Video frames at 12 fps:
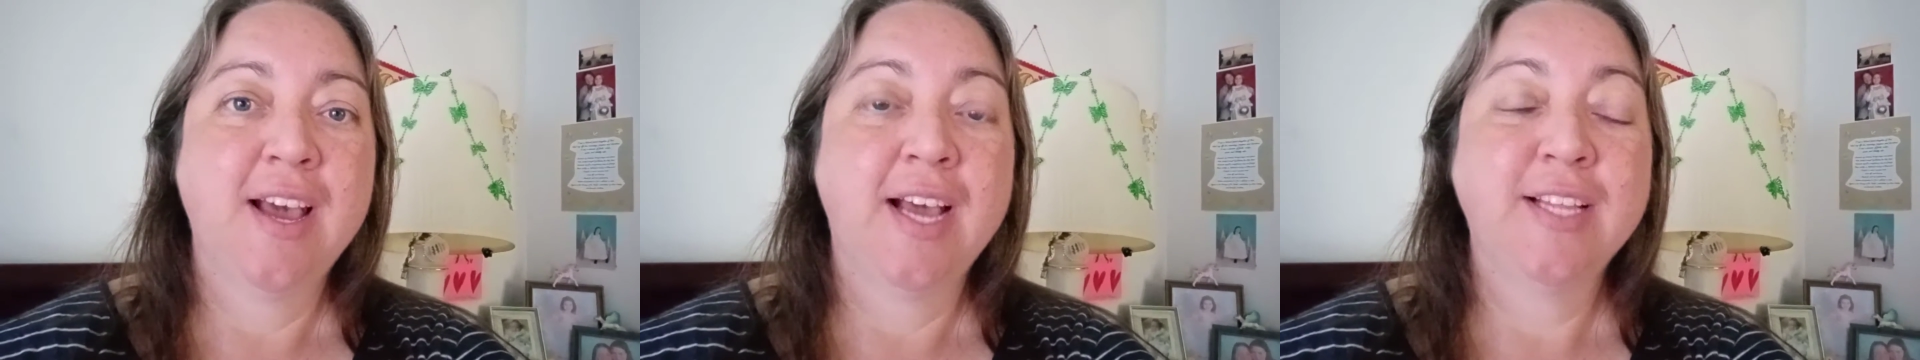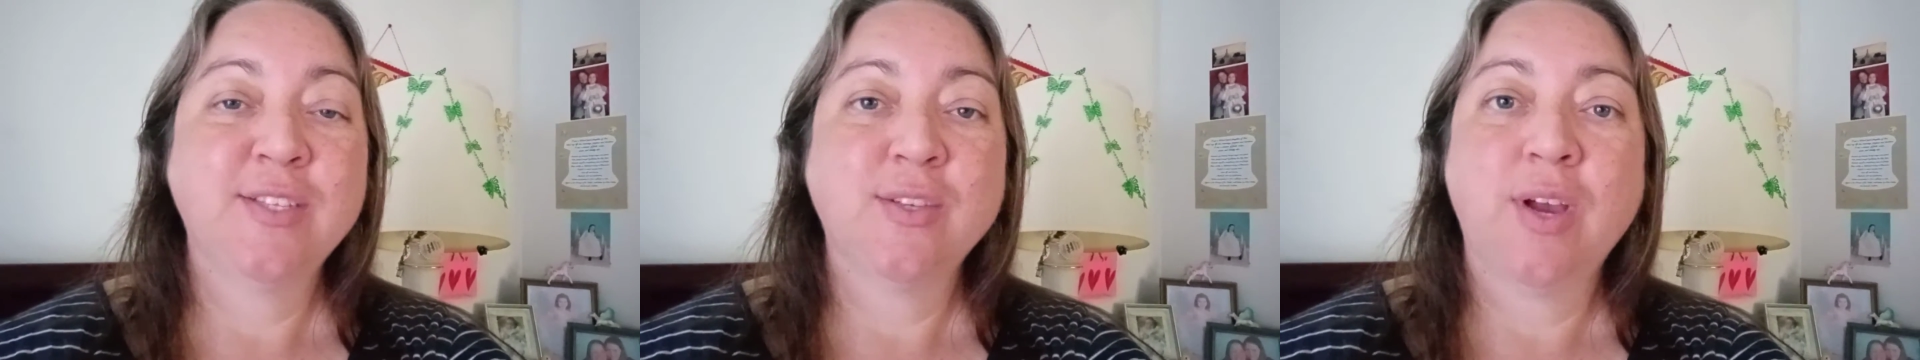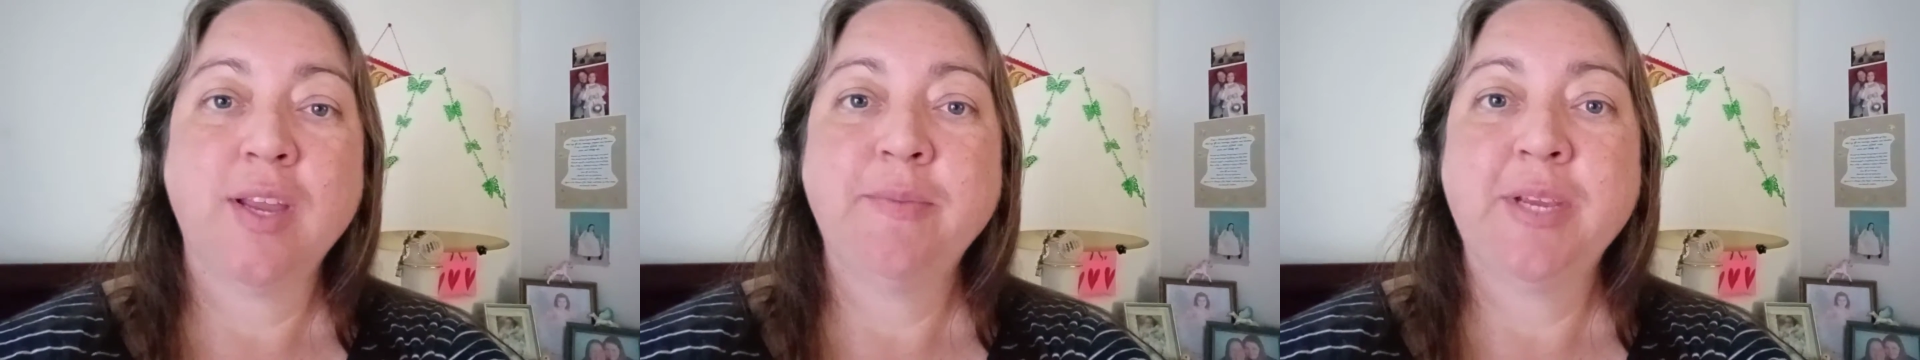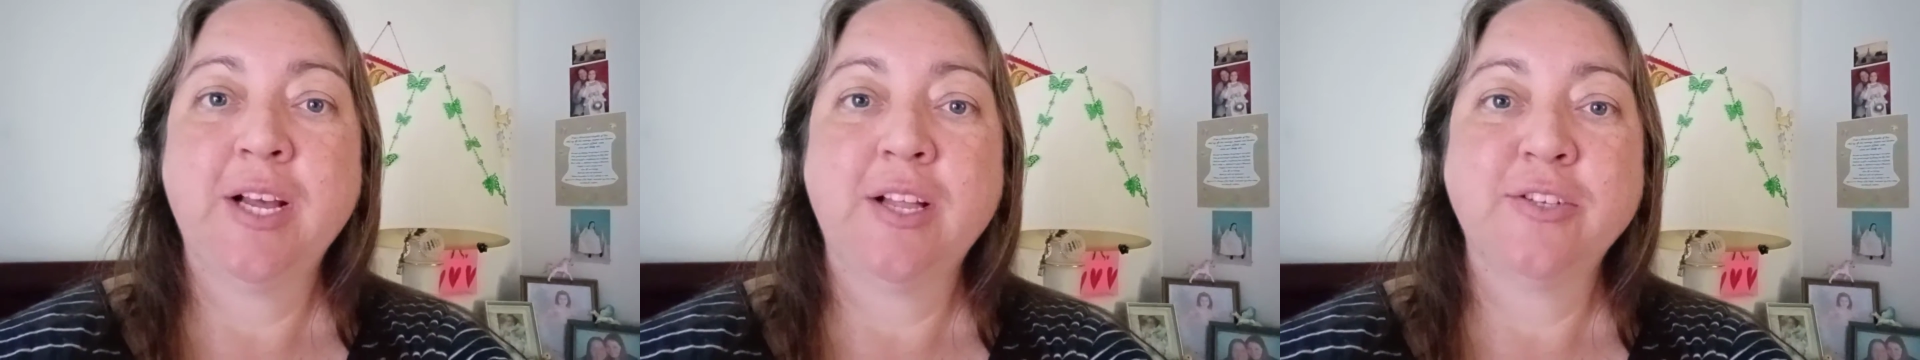And so I'd
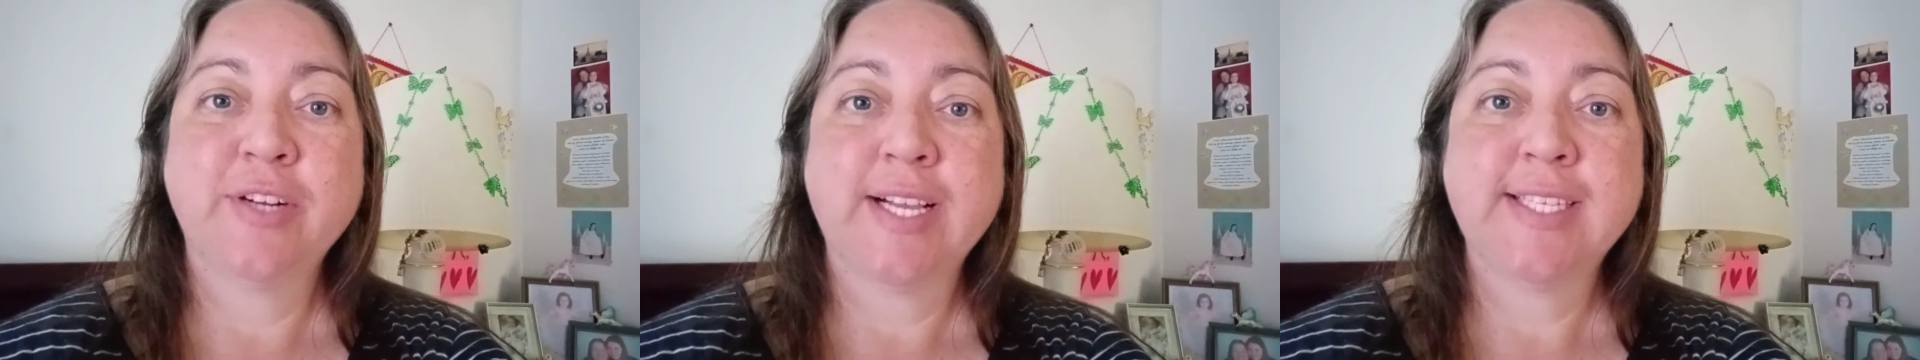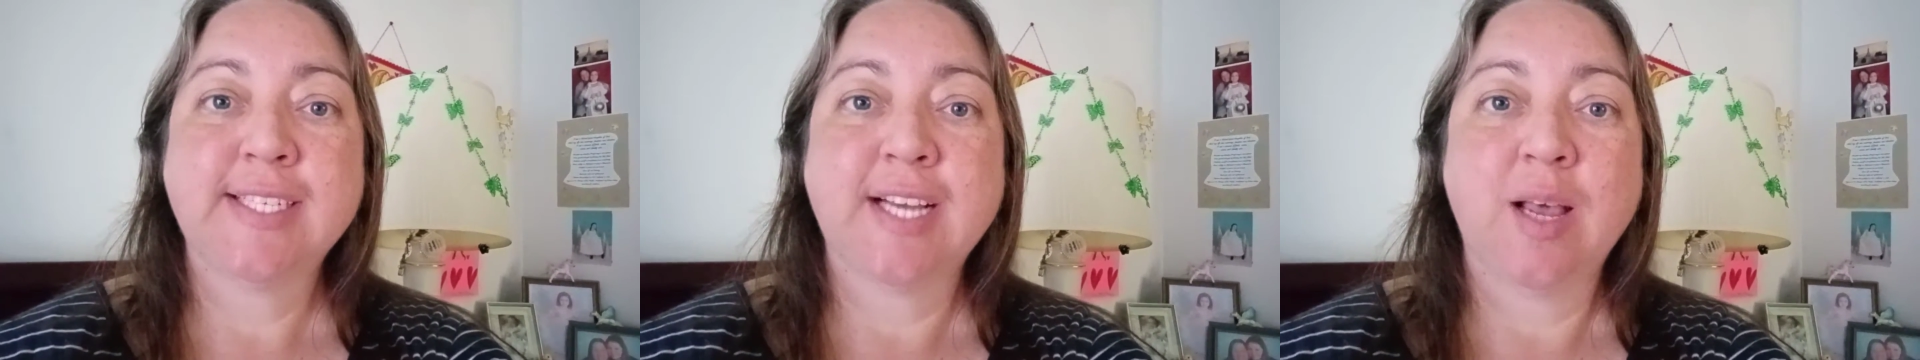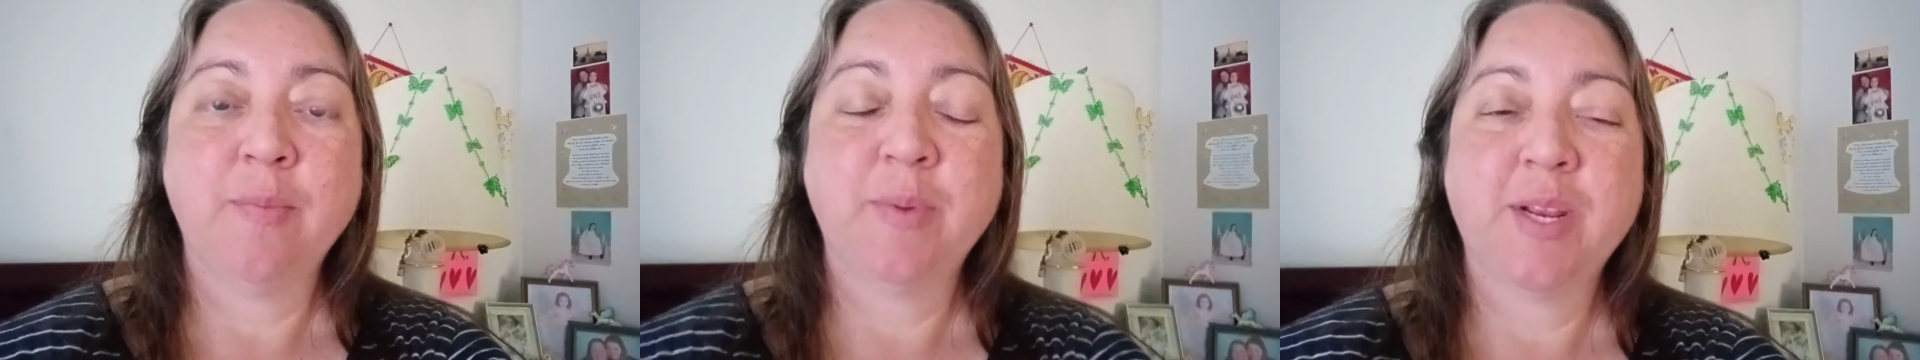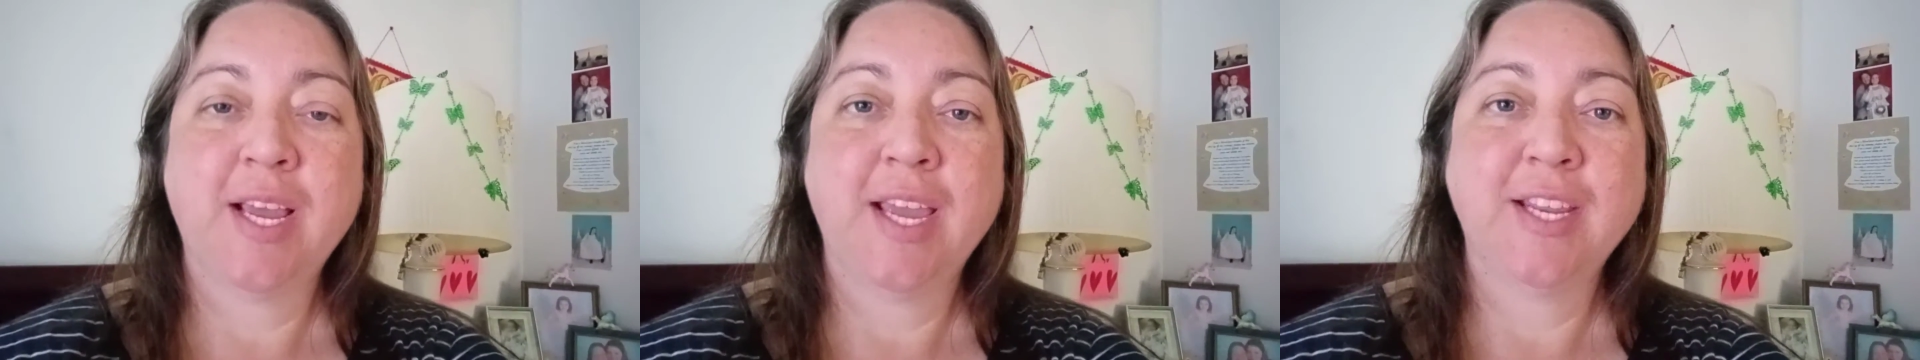be all dressed up
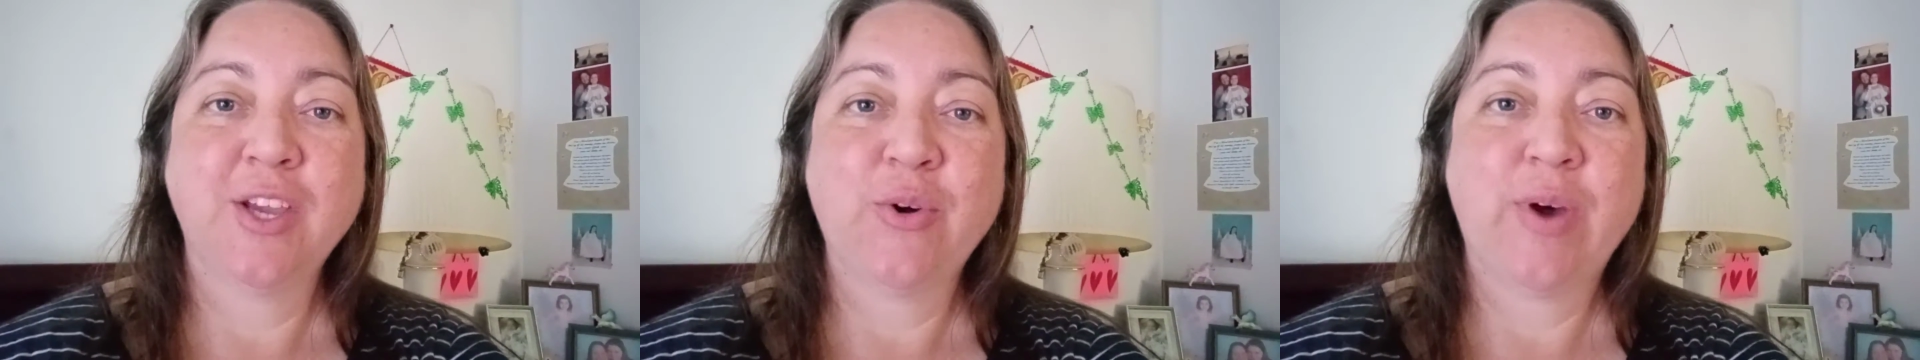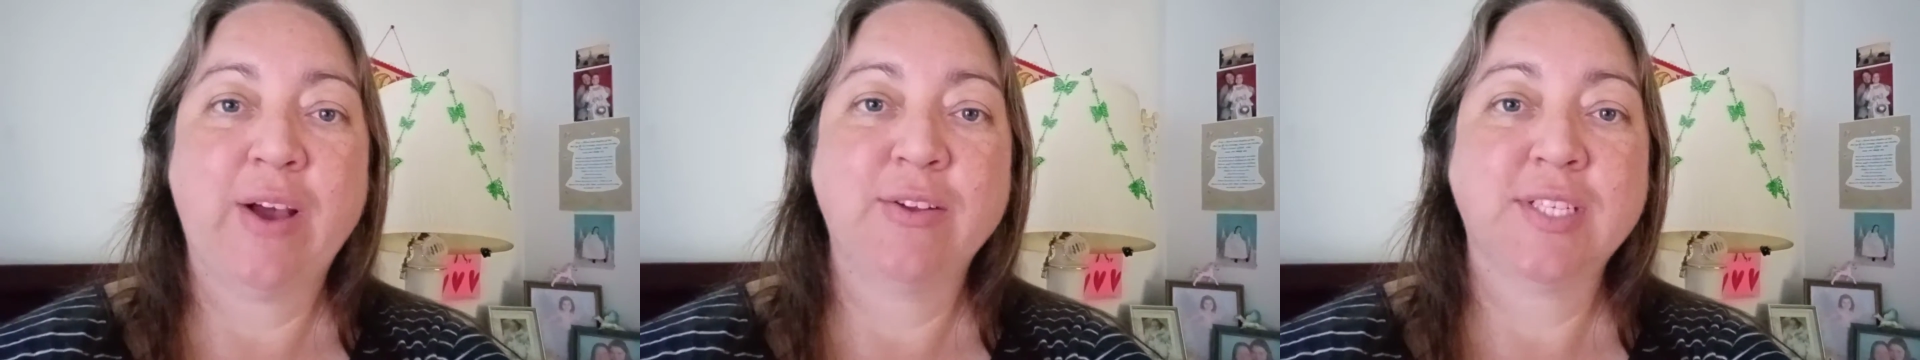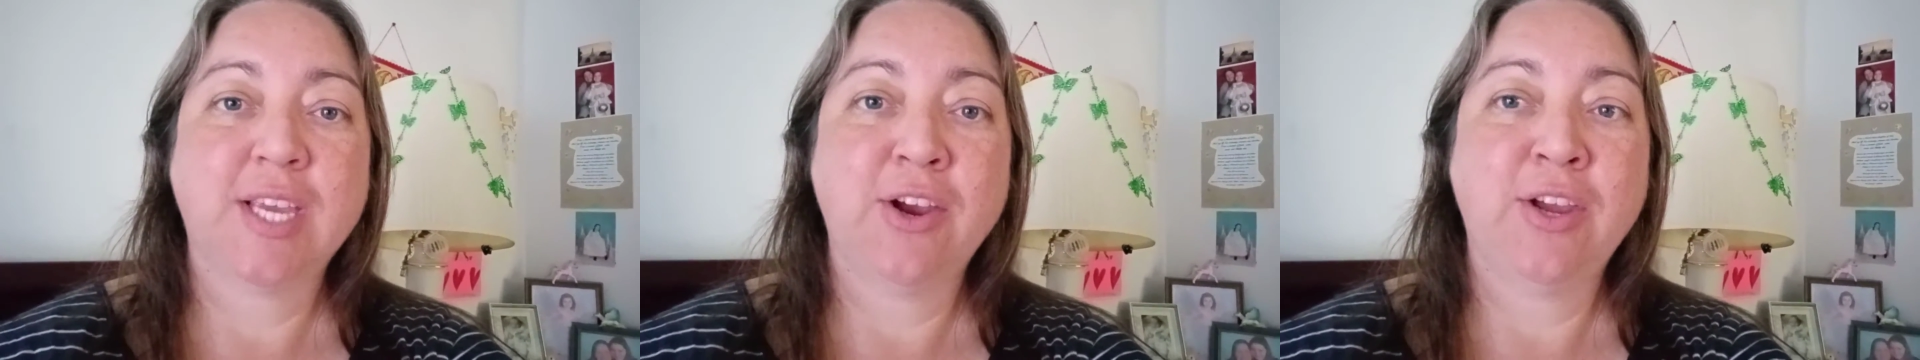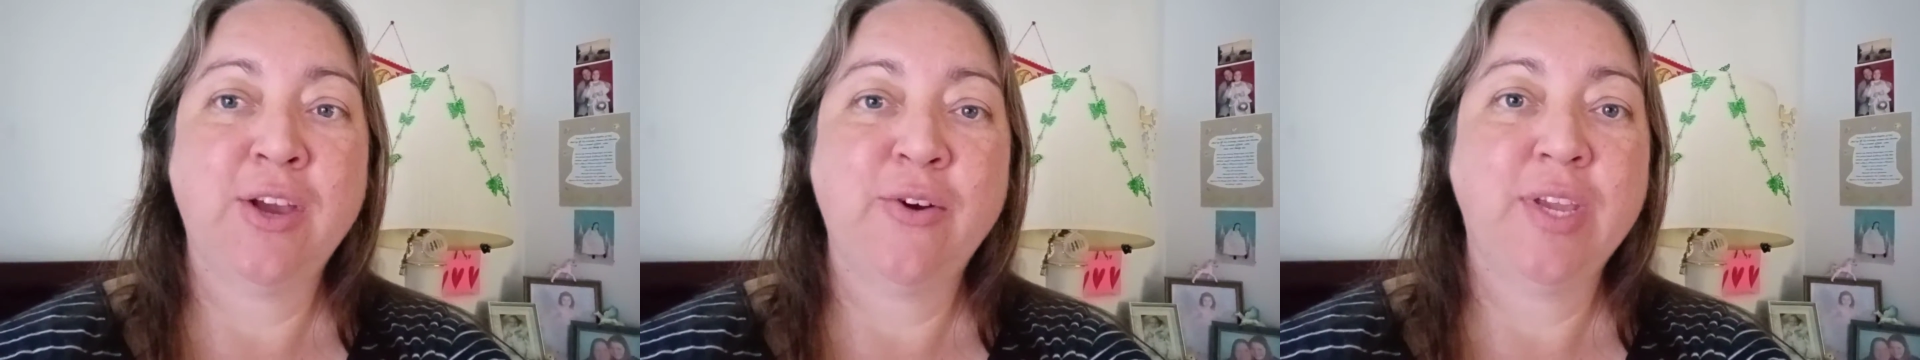and I'd go out to
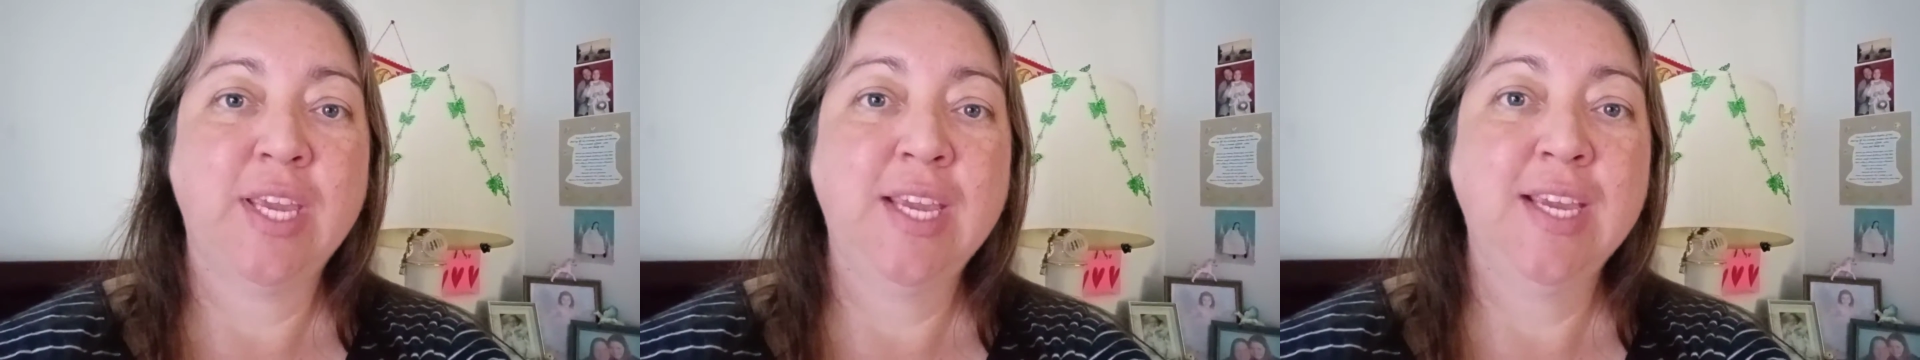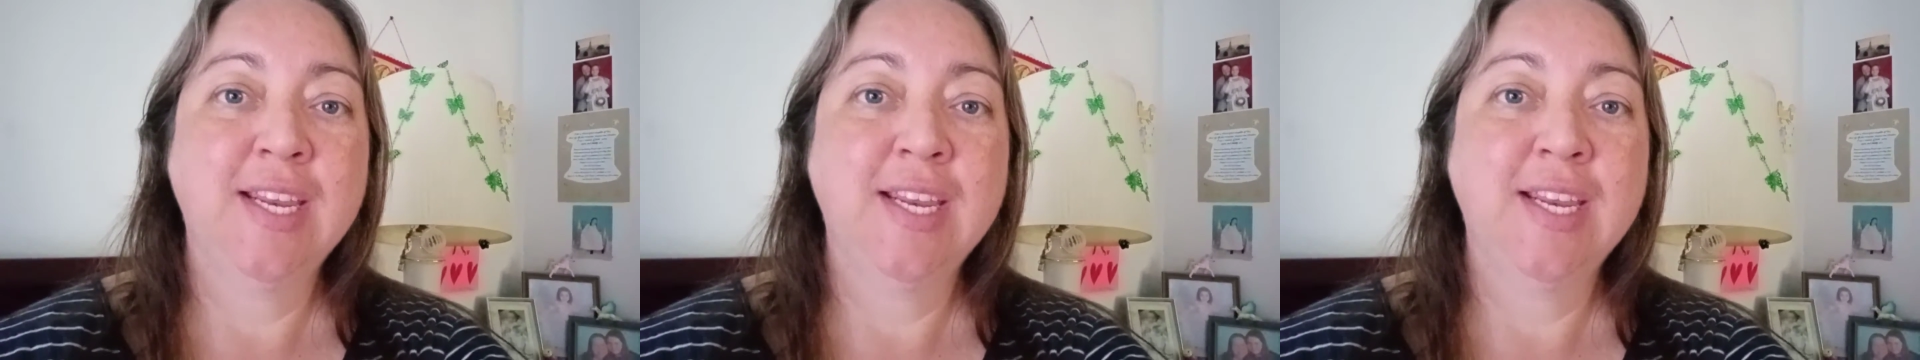karaoke